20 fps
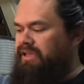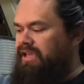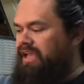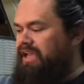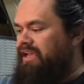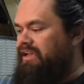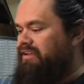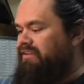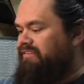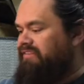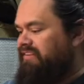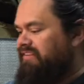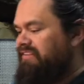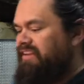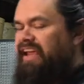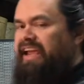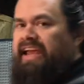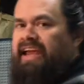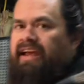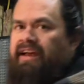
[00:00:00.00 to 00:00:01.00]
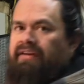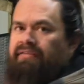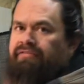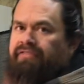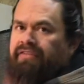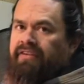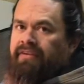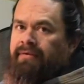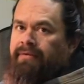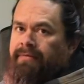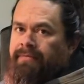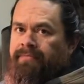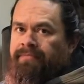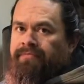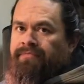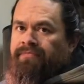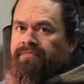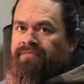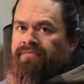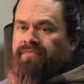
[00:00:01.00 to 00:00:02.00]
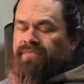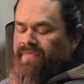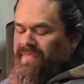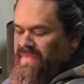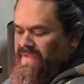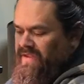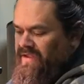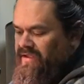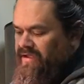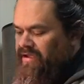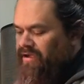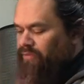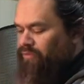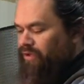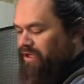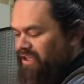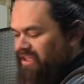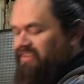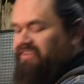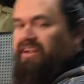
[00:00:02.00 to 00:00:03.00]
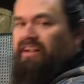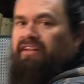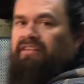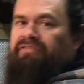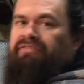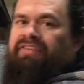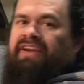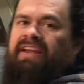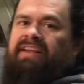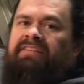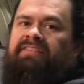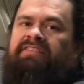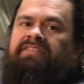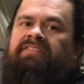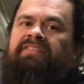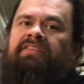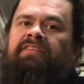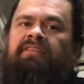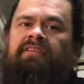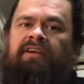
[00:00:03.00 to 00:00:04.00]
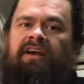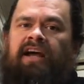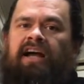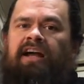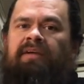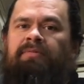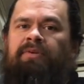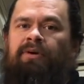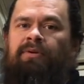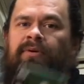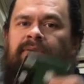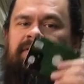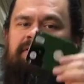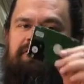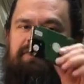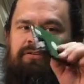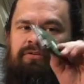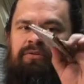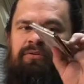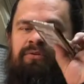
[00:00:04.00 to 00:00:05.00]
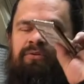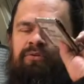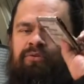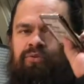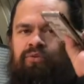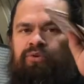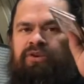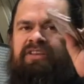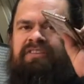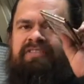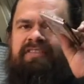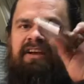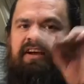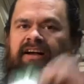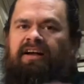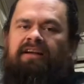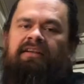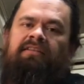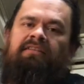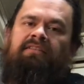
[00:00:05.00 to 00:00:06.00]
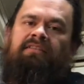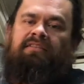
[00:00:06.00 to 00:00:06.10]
And since I have a really tall fence, I'm going to resaw